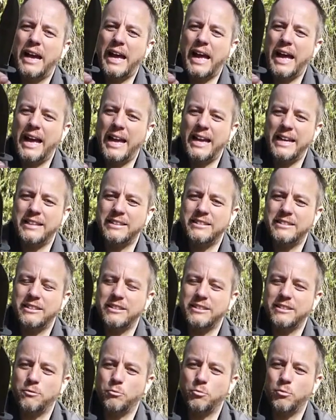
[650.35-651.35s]
and it's
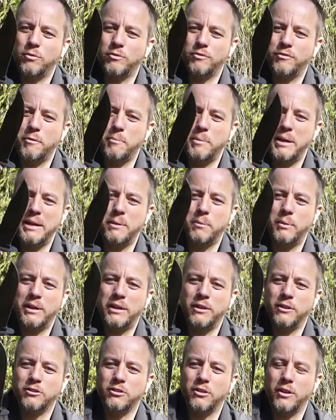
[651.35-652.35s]
just, for me, it
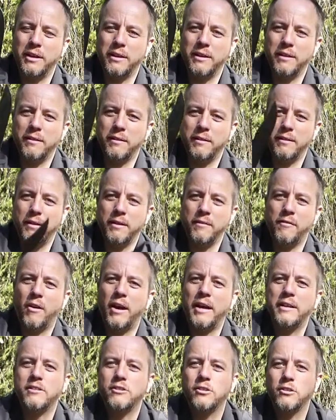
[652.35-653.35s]
looks like if I
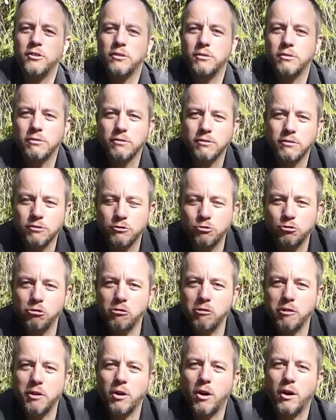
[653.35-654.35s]
had to
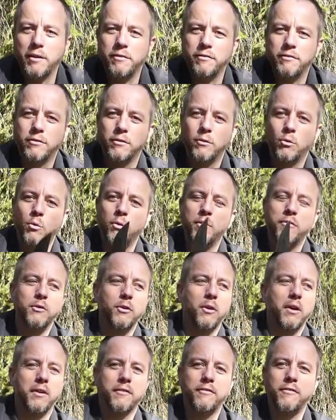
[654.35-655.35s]
draw a knife, or if you're
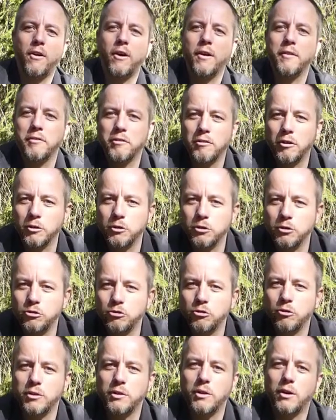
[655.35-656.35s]
like a five-year-old and you
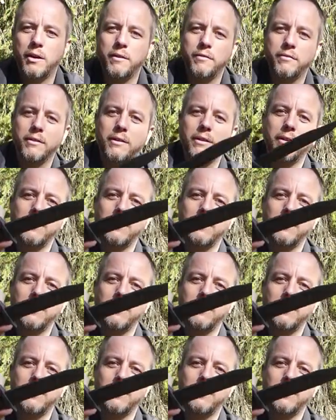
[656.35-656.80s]
draw a knife,